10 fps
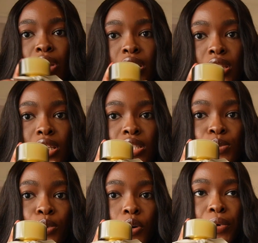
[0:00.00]
wearing this
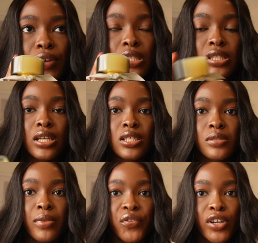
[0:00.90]
Burberry
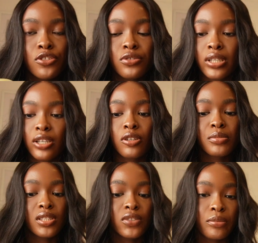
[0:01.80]
scent. My friend Julia got
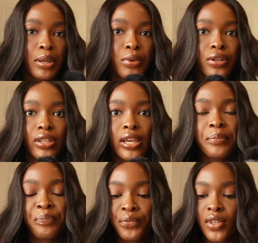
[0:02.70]
me this for my birthday,
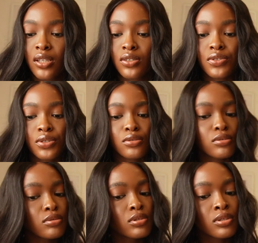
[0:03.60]

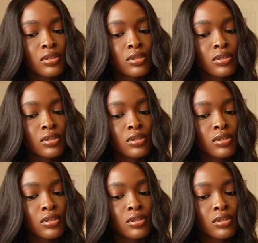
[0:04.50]
so